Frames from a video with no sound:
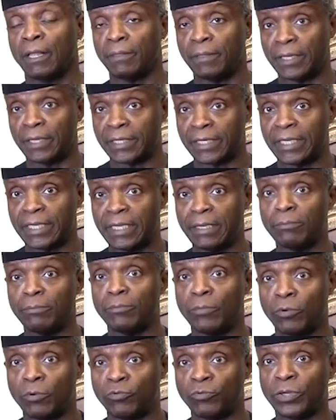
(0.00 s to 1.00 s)
The
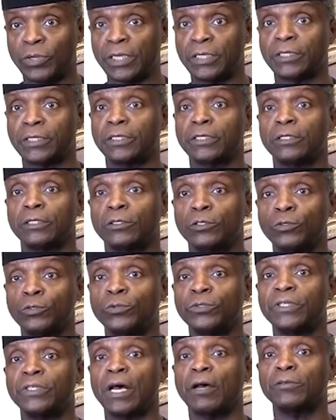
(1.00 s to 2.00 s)
team reached
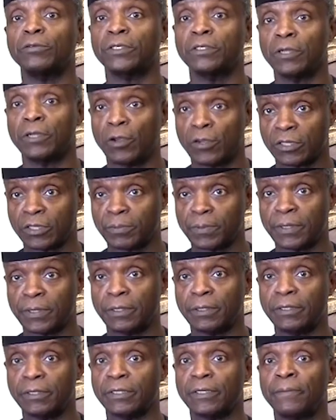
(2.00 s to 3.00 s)
2,000
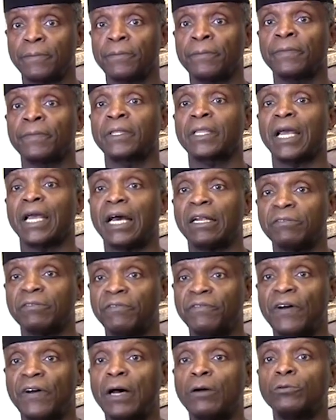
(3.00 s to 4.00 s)
hospitals
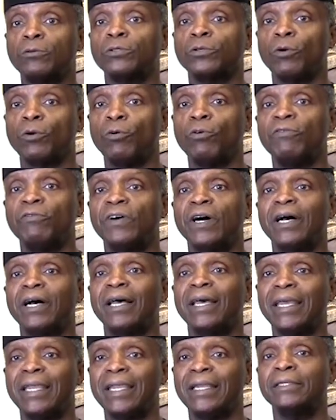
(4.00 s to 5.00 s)
and found over
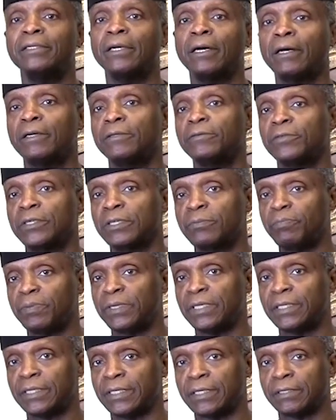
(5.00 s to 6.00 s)
800
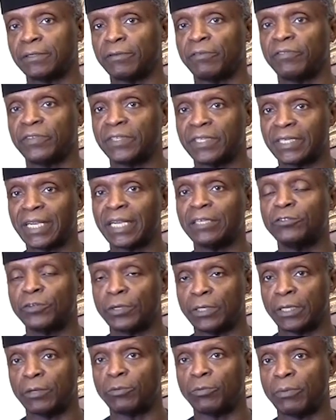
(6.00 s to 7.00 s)
pieces of
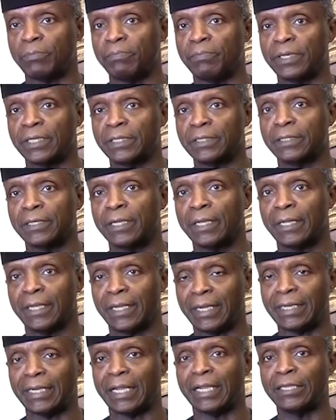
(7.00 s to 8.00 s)
essential equipment
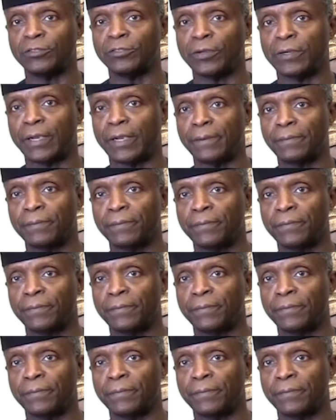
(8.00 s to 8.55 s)
in Nigeria.